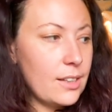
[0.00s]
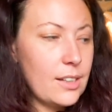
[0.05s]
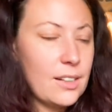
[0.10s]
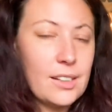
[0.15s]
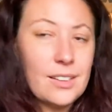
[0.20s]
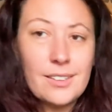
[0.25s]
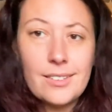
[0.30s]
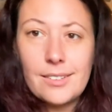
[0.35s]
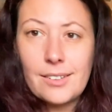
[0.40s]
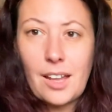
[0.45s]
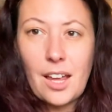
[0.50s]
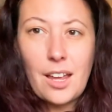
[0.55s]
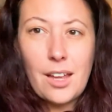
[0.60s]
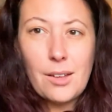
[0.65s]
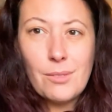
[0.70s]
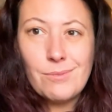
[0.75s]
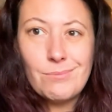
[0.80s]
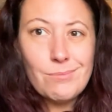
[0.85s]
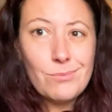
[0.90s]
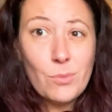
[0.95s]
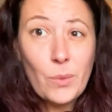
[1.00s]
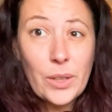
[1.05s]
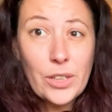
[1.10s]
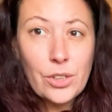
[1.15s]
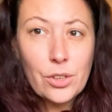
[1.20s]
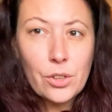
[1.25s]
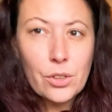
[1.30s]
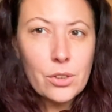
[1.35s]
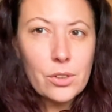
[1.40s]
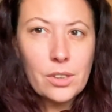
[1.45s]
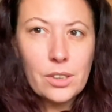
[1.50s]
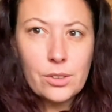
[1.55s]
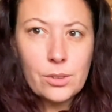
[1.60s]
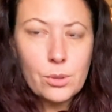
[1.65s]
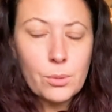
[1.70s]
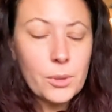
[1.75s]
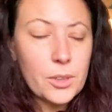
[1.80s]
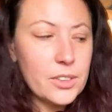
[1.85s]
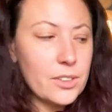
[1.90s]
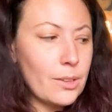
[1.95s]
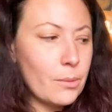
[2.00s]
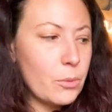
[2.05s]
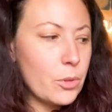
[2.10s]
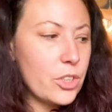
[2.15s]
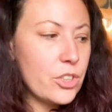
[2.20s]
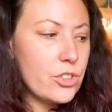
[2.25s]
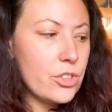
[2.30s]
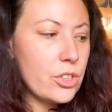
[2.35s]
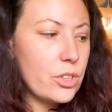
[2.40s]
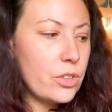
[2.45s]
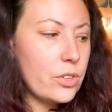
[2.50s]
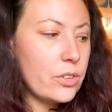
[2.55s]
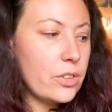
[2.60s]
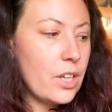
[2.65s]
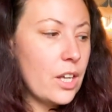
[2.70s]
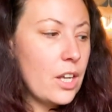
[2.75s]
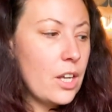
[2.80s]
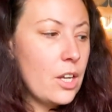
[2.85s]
It is winter. These are more summery shoes.